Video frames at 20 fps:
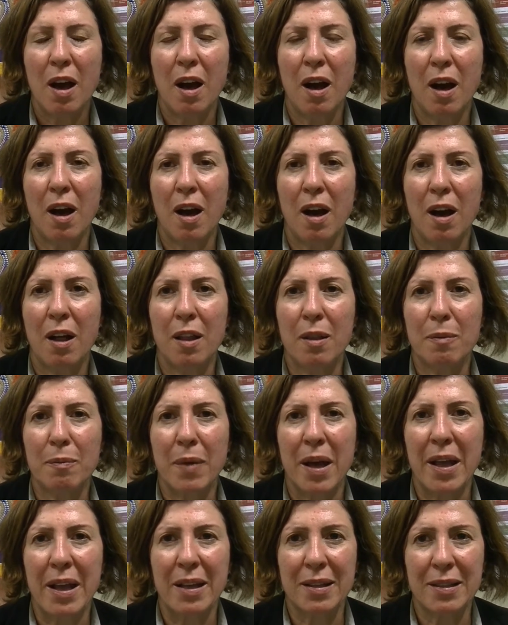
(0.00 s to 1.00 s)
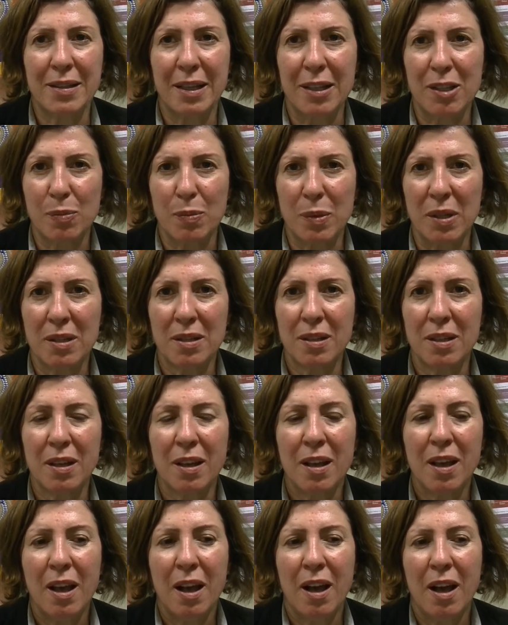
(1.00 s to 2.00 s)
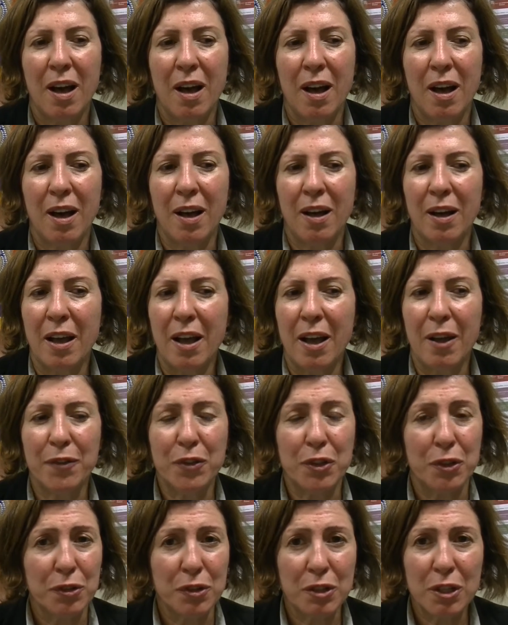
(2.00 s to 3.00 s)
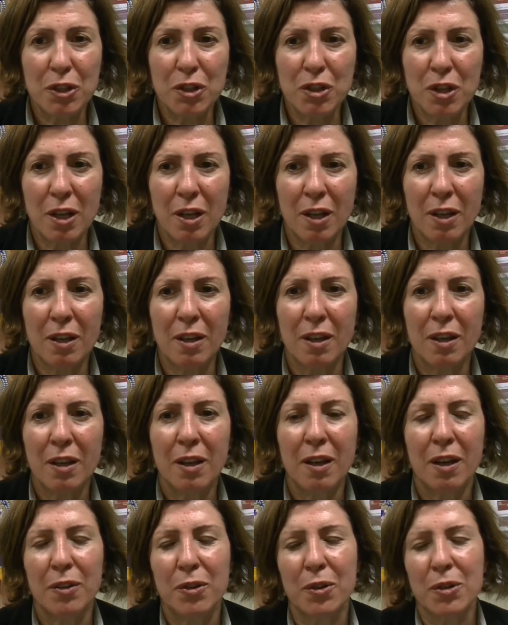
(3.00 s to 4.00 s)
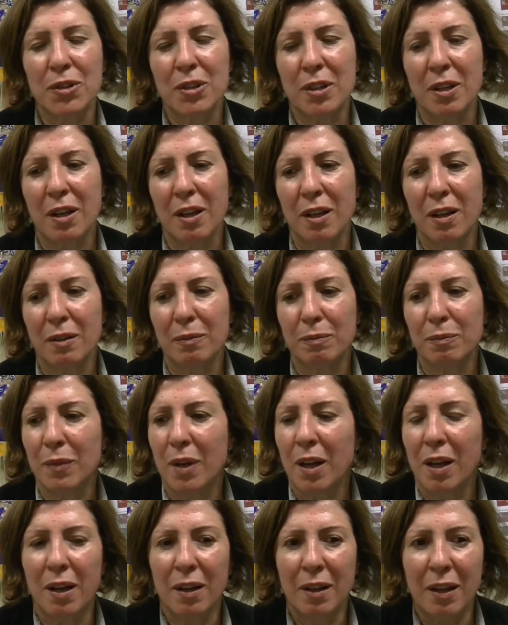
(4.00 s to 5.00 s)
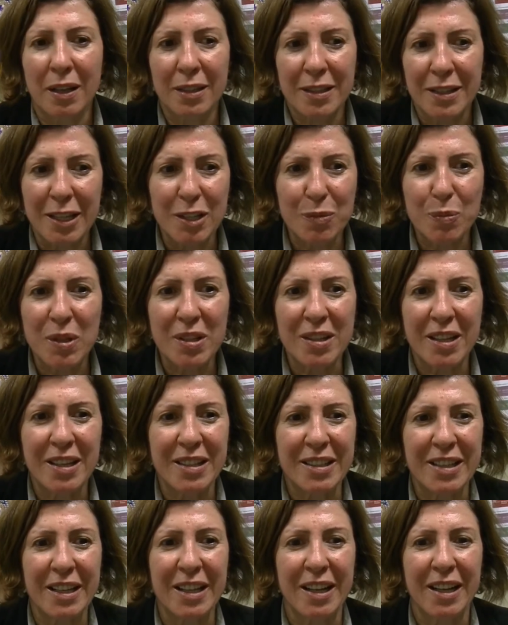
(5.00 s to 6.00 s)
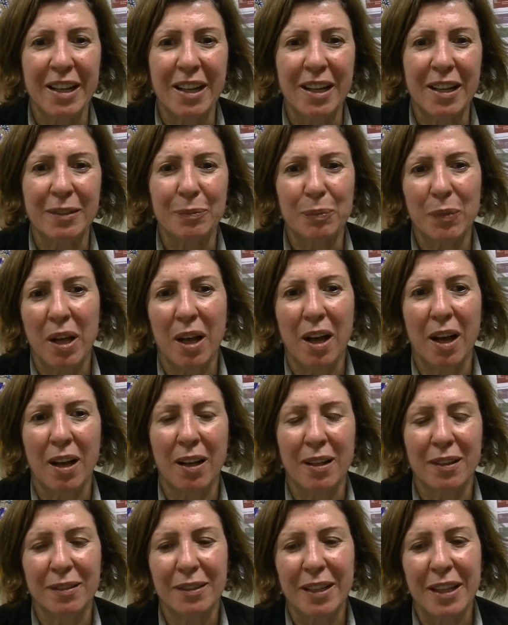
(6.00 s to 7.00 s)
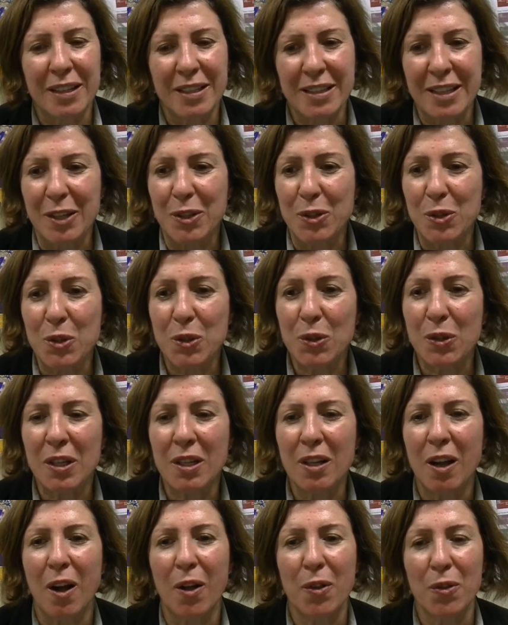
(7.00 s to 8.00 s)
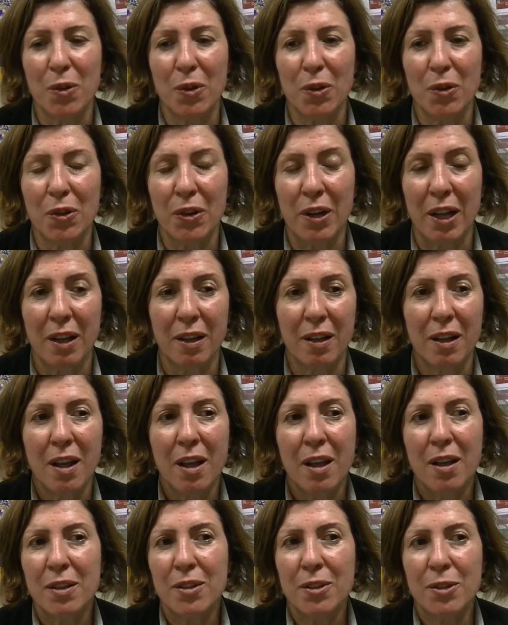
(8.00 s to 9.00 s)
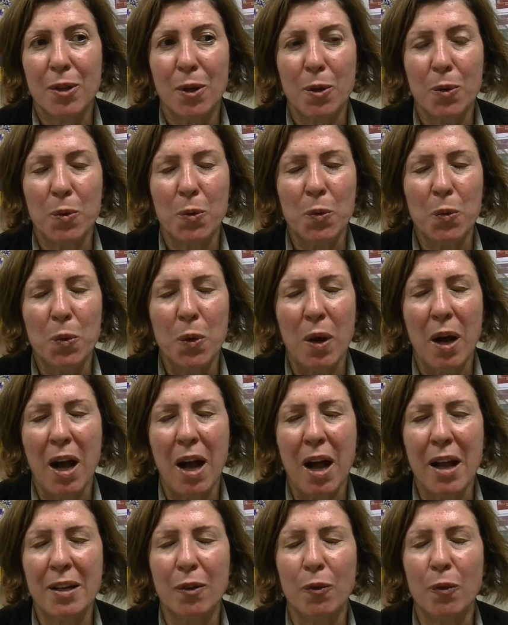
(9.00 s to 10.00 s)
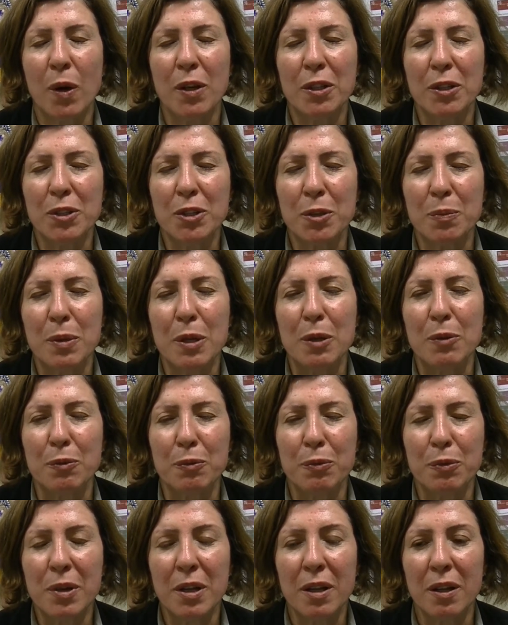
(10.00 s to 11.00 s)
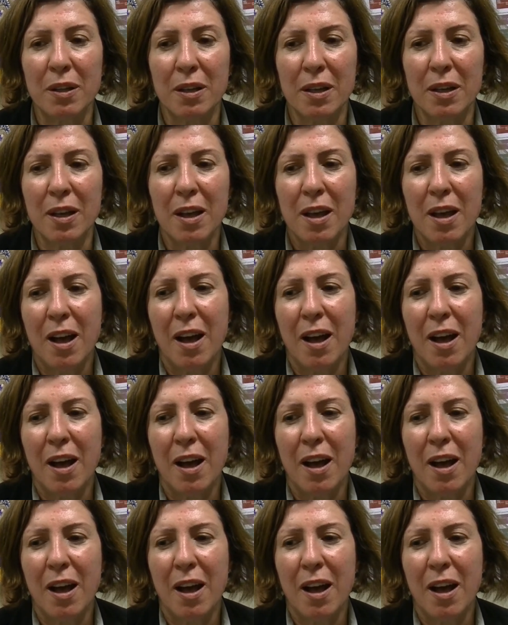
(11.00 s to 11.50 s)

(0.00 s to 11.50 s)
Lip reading: on my assessment. After teaching, there's an assessment that's going to assess student on their learning. So I don't want it to be really